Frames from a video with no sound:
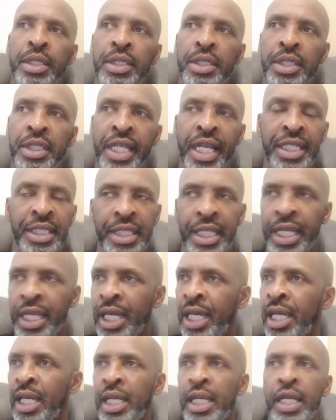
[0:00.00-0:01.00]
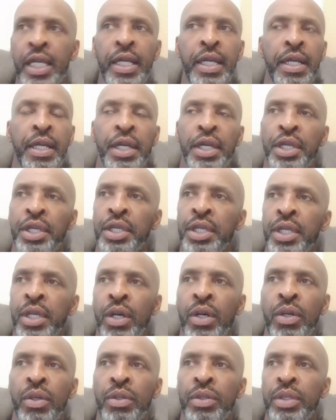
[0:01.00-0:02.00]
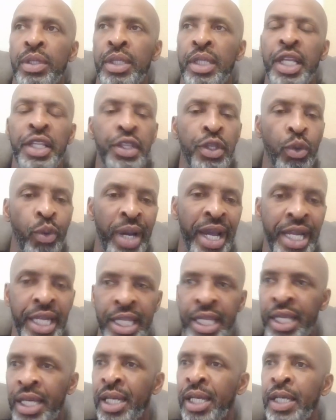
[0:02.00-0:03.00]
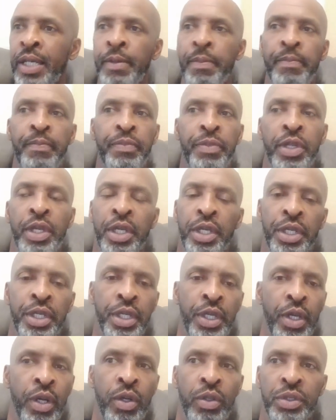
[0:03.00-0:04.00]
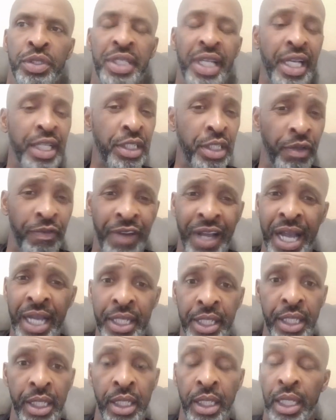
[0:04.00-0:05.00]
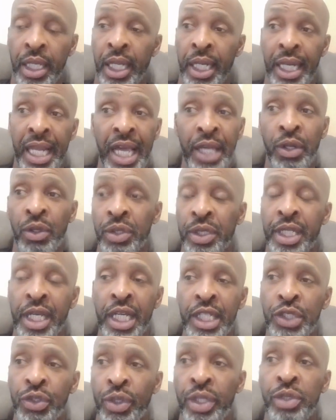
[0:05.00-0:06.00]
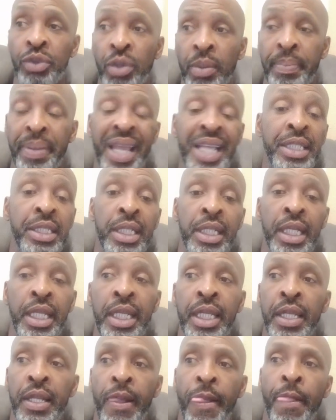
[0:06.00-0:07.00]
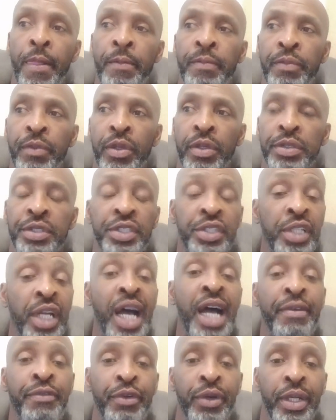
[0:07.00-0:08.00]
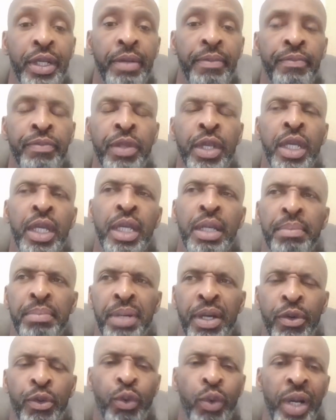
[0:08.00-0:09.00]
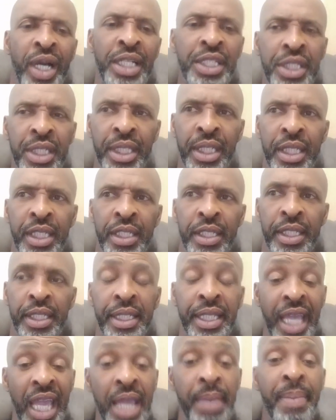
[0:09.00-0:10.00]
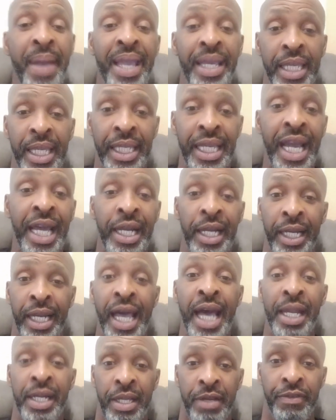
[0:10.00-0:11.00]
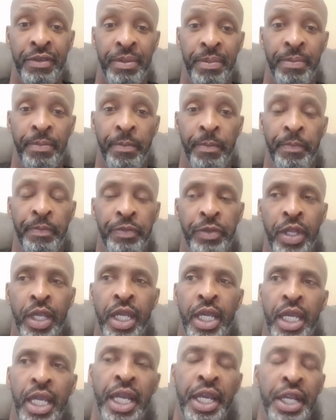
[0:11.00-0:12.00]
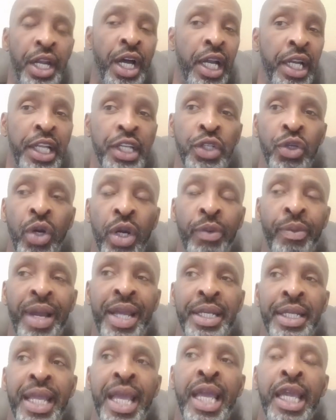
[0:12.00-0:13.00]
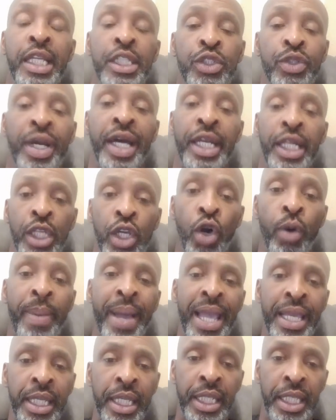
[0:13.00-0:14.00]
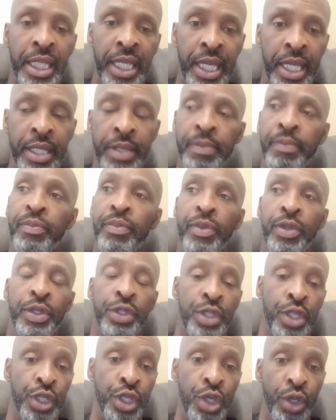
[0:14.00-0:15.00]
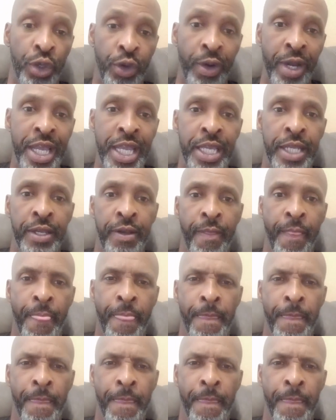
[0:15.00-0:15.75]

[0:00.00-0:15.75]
Chechnya, you know, Lithuania, you know, Czechoslovakia. A lot of those countries were basically sovereign, but Russia came back and got a lot of them. And all they're doing right now is trying to go back and get the Ukraine.